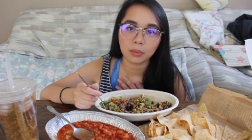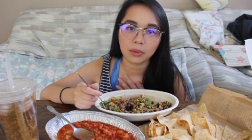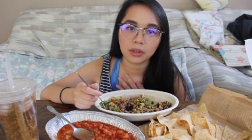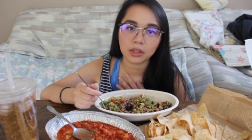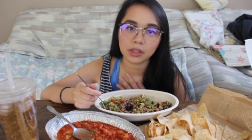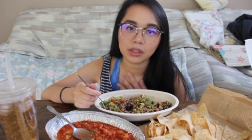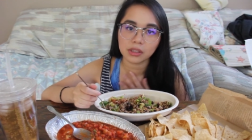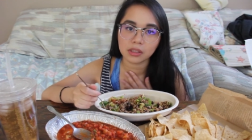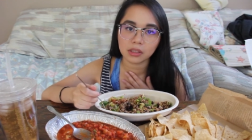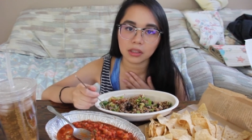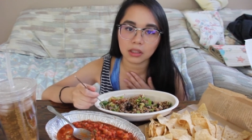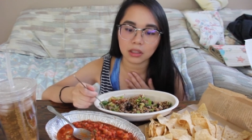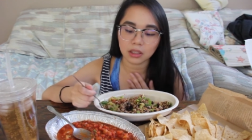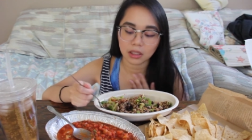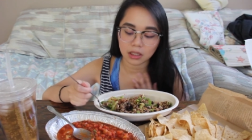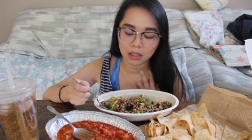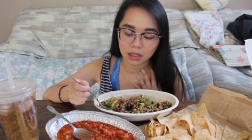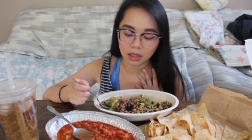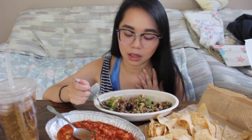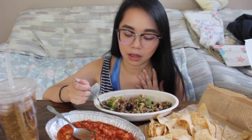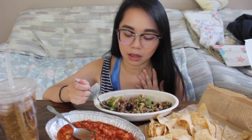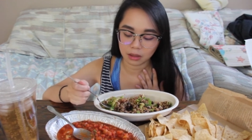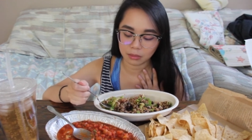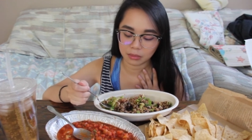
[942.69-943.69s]

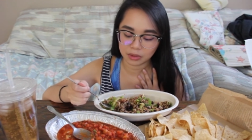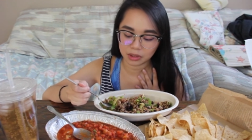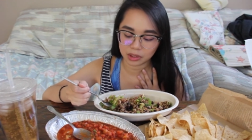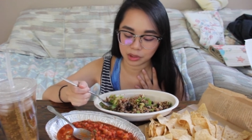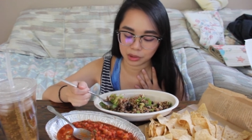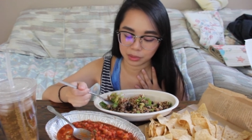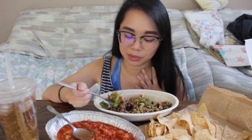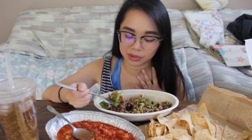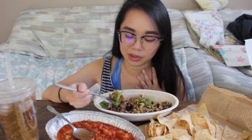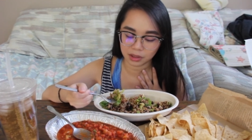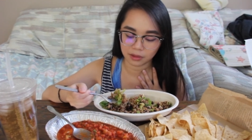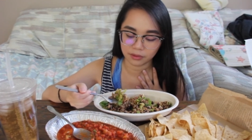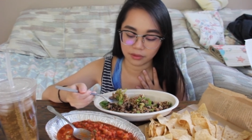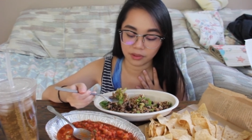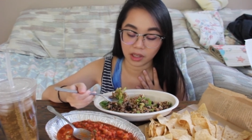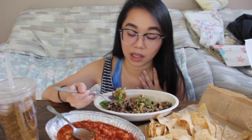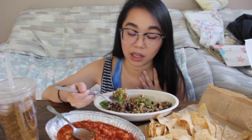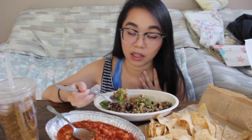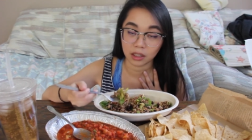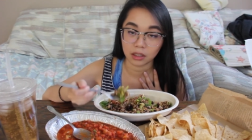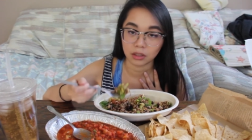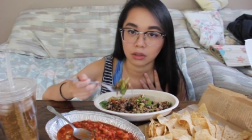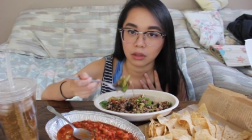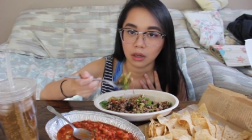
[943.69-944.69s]
personally um, in terms of
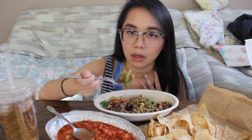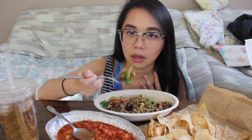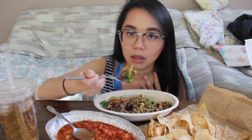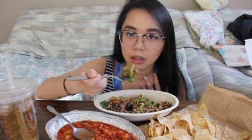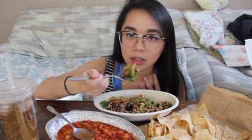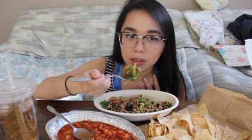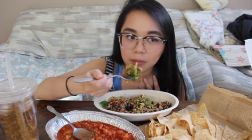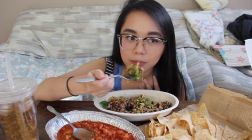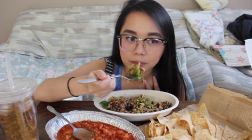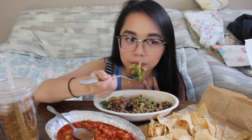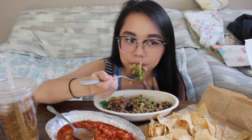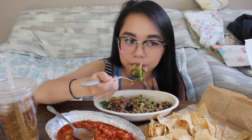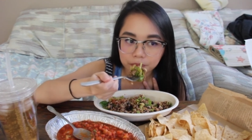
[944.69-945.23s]
getting a dog.